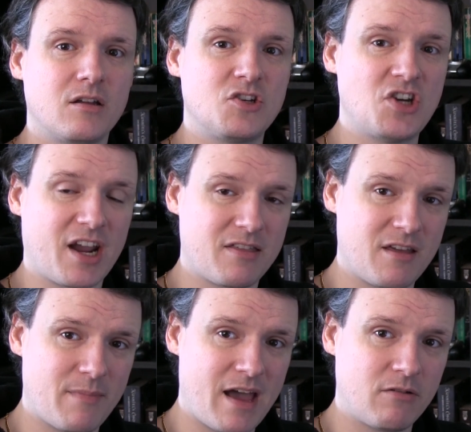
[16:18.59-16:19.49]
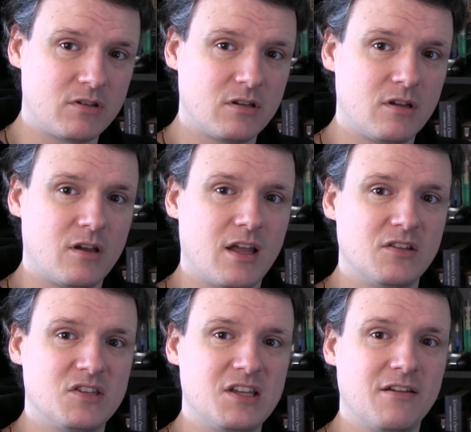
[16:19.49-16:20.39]
check them out
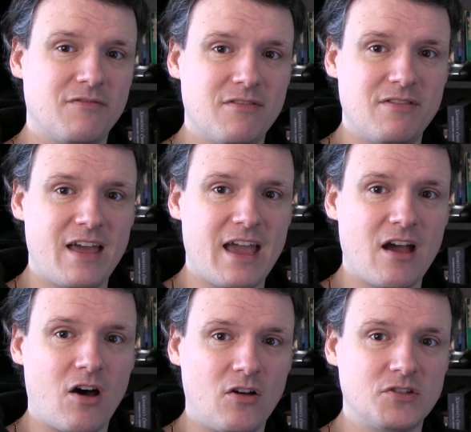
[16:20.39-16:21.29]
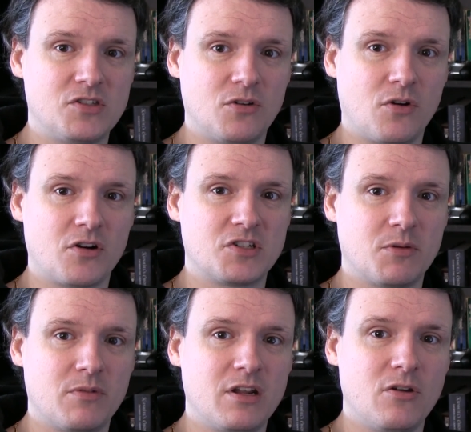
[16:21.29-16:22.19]
and see if they also are
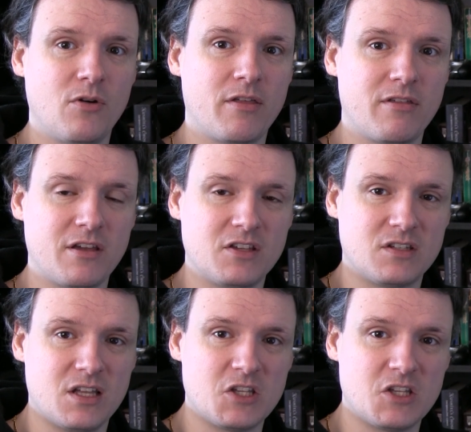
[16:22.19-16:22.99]
somebody who I think is